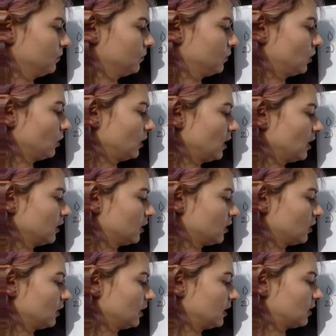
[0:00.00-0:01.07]
So the
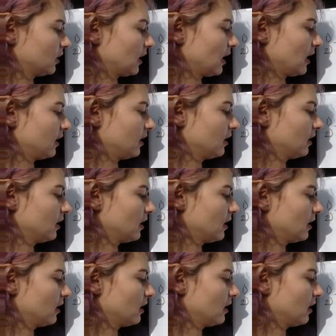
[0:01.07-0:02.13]
answer is, okay,
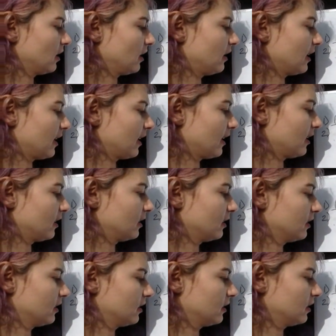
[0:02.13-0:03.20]
there
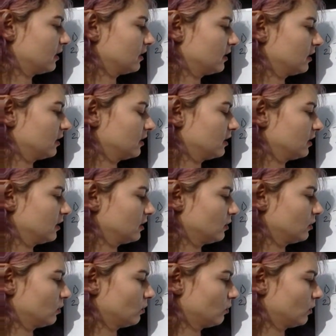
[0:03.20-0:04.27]

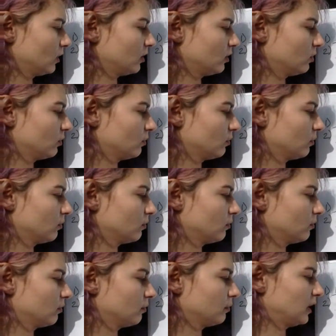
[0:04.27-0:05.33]
will
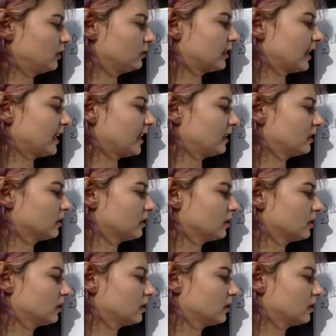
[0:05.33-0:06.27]
be rain